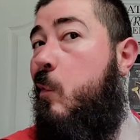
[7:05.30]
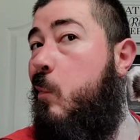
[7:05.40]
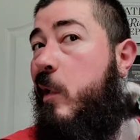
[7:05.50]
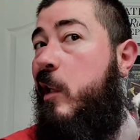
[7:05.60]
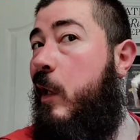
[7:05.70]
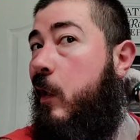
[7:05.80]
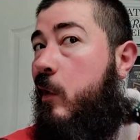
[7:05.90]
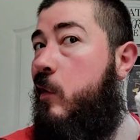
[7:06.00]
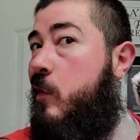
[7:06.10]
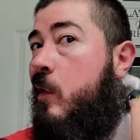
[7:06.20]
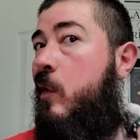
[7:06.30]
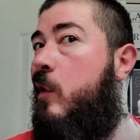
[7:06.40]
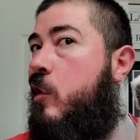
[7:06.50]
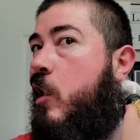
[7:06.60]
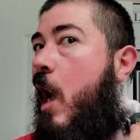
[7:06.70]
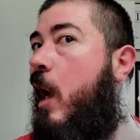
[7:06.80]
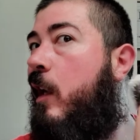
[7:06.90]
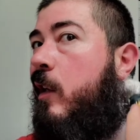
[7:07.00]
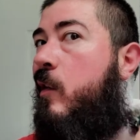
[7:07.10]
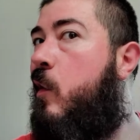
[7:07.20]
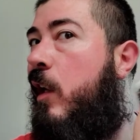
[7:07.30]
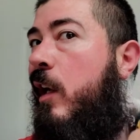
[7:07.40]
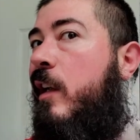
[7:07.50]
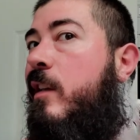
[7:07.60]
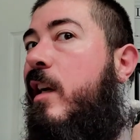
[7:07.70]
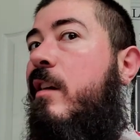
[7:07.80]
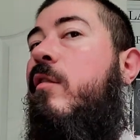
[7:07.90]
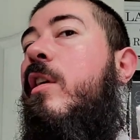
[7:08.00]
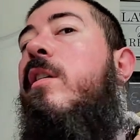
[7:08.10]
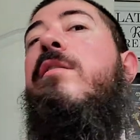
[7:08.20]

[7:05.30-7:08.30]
Because Jack and David